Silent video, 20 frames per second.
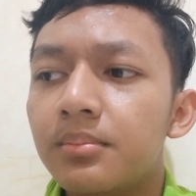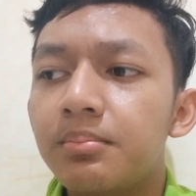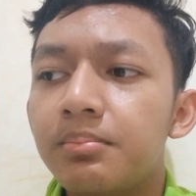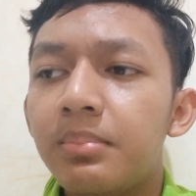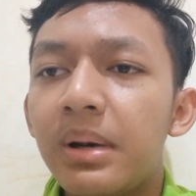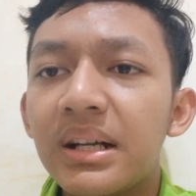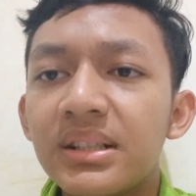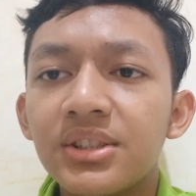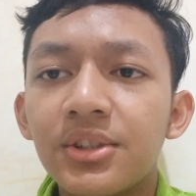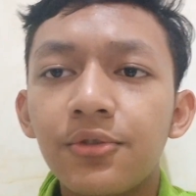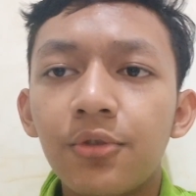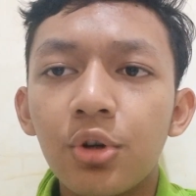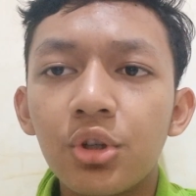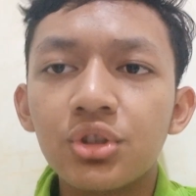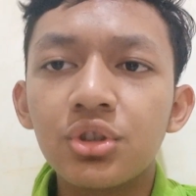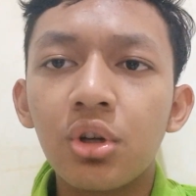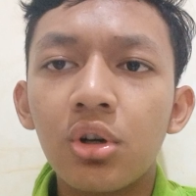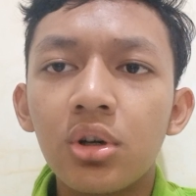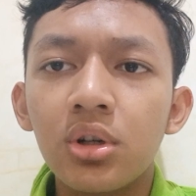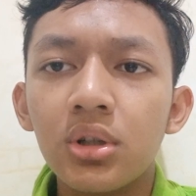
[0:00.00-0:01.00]
passive voice
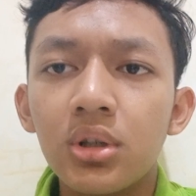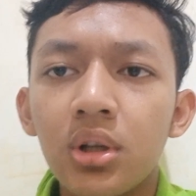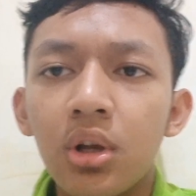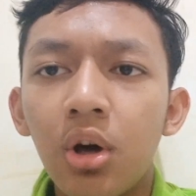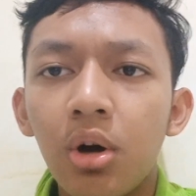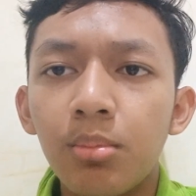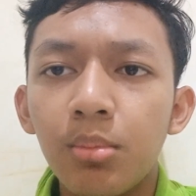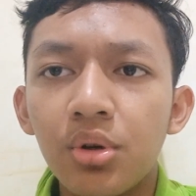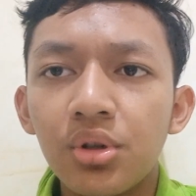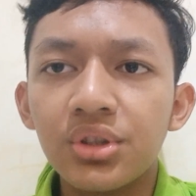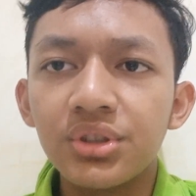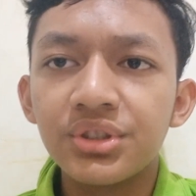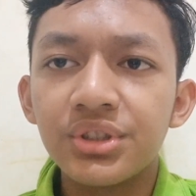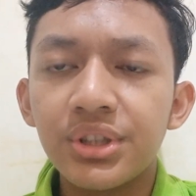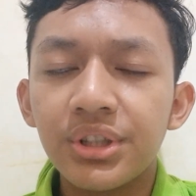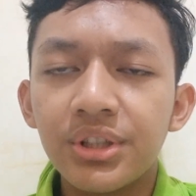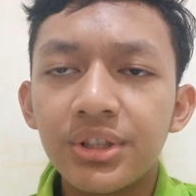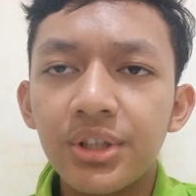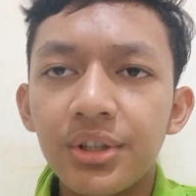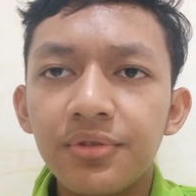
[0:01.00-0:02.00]
are a lot more
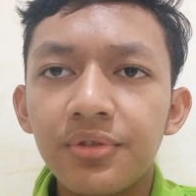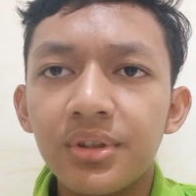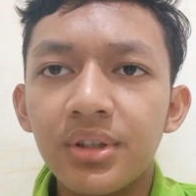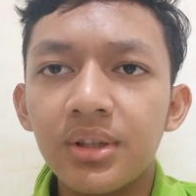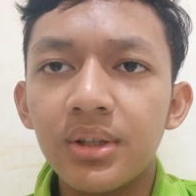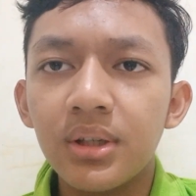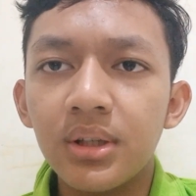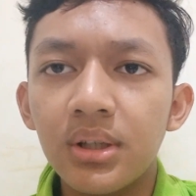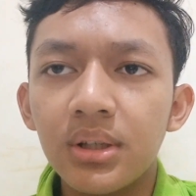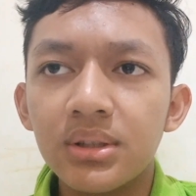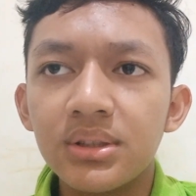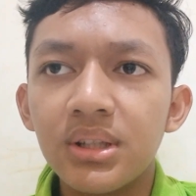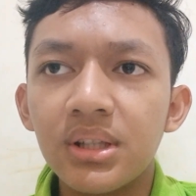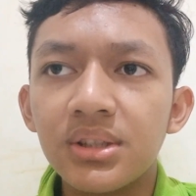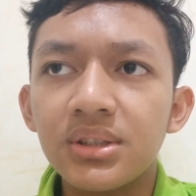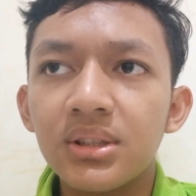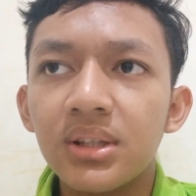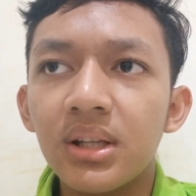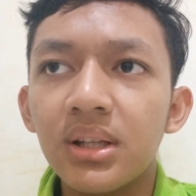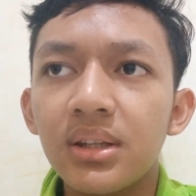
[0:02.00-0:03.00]
restrictive in the
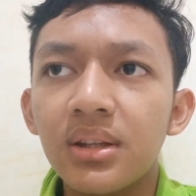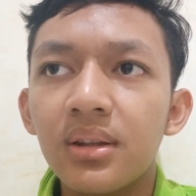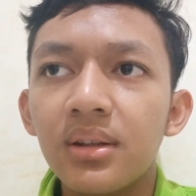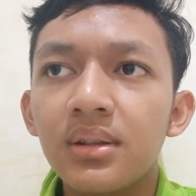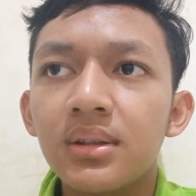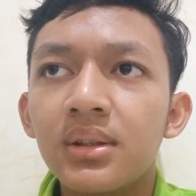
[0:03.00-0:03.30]
sense that